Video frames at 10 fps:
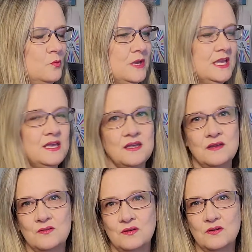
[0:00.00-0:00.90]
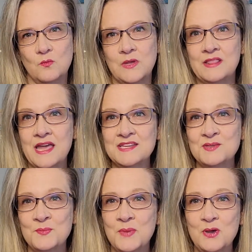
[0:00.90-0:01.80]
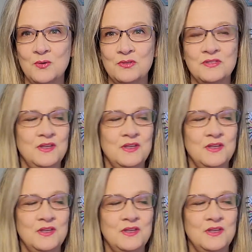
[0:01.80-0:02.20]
We liked them both.